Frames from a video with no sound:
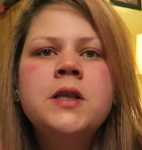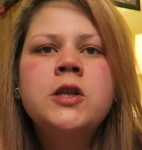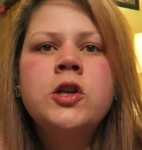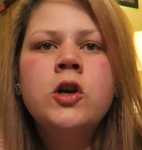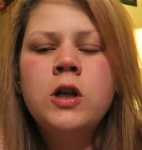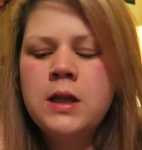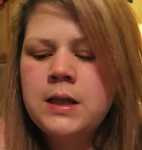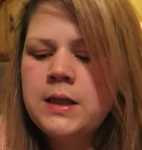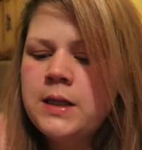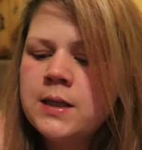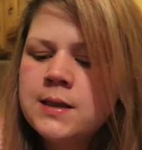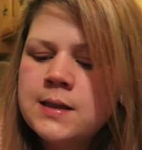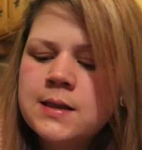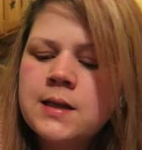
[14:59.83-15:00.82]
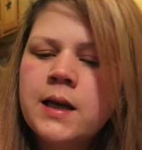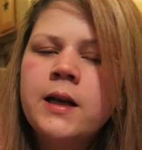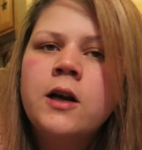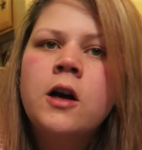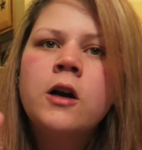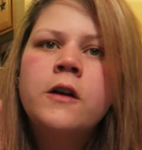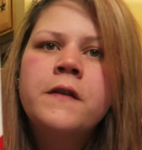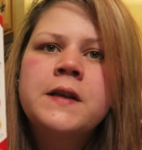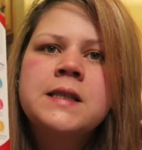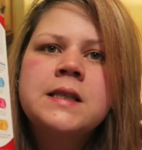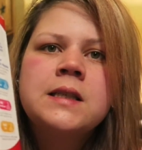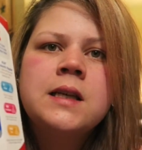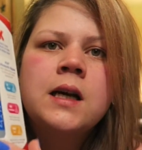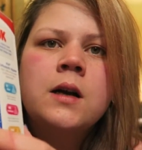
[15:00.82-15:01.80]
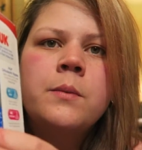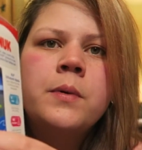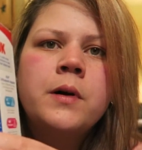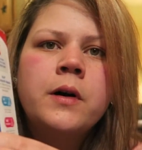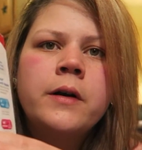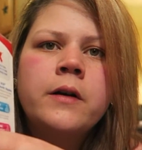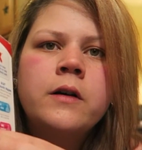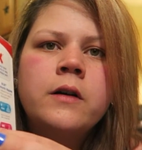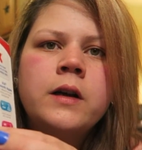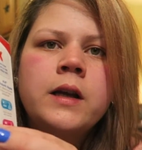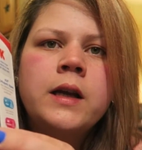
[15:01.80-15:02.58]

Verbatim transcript: but not least, I got her this Nuka bottle